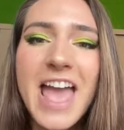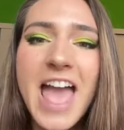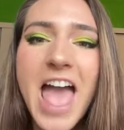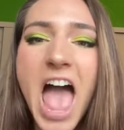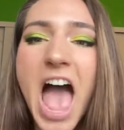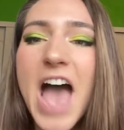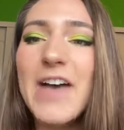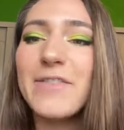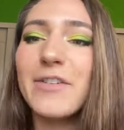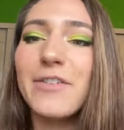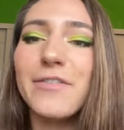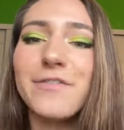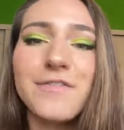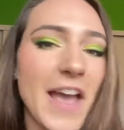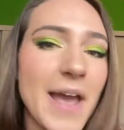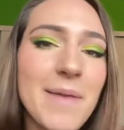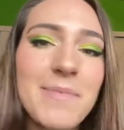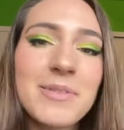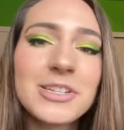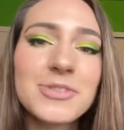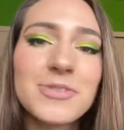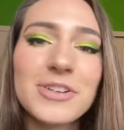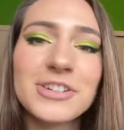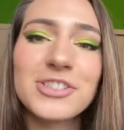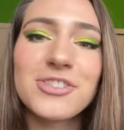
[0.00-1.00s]
Have a
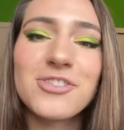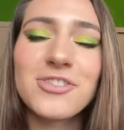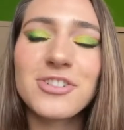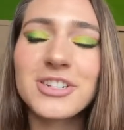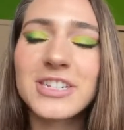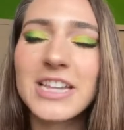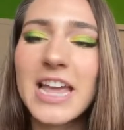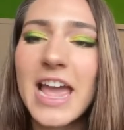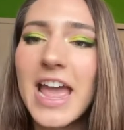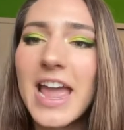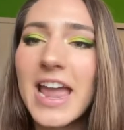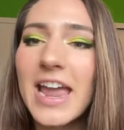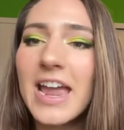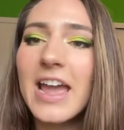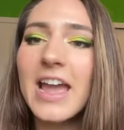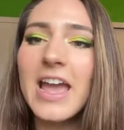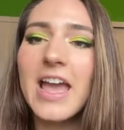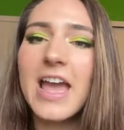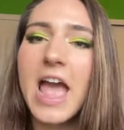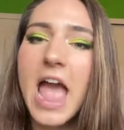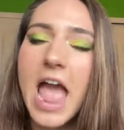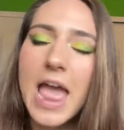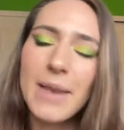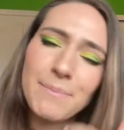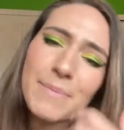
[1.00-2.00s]
fabulous rest of your day,
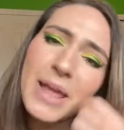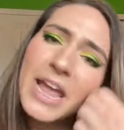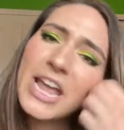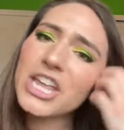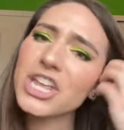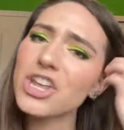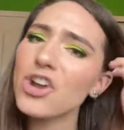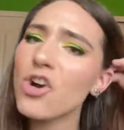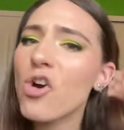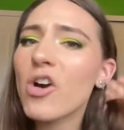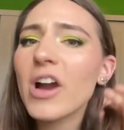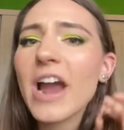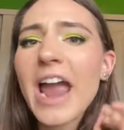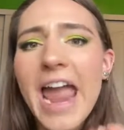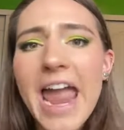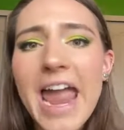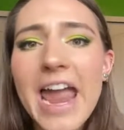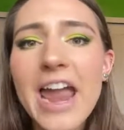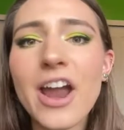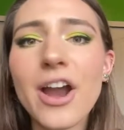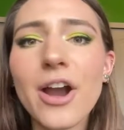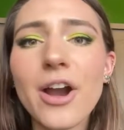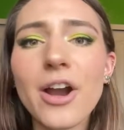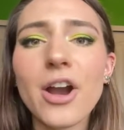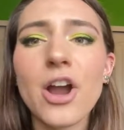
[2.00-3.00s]
and may your
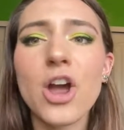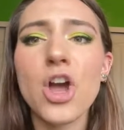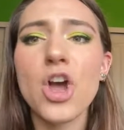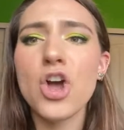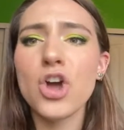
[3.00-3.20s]
hair